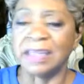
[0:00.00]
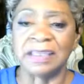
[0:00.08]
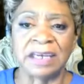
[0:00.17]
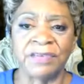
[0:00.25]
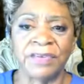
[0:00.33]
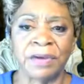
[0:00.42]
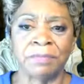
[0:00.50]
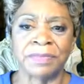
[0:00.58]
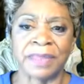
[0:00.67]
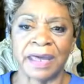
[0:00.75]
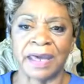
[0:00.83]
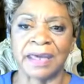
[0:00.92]
and give
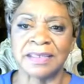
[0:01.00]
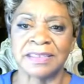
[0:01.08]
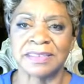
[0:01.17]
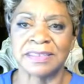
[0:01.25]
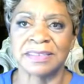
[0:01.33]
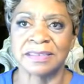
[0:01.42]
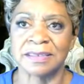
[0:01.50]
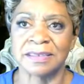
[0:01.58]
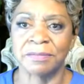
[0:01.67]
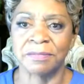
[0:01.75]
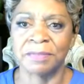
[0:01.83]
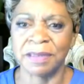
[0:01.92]
him thanks
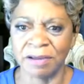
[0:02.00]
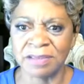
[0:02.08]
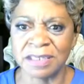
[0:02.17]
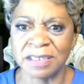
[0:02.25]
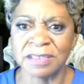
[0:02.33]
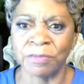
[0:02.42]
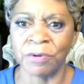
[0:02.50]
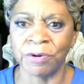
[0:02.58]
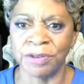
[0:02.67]
because he's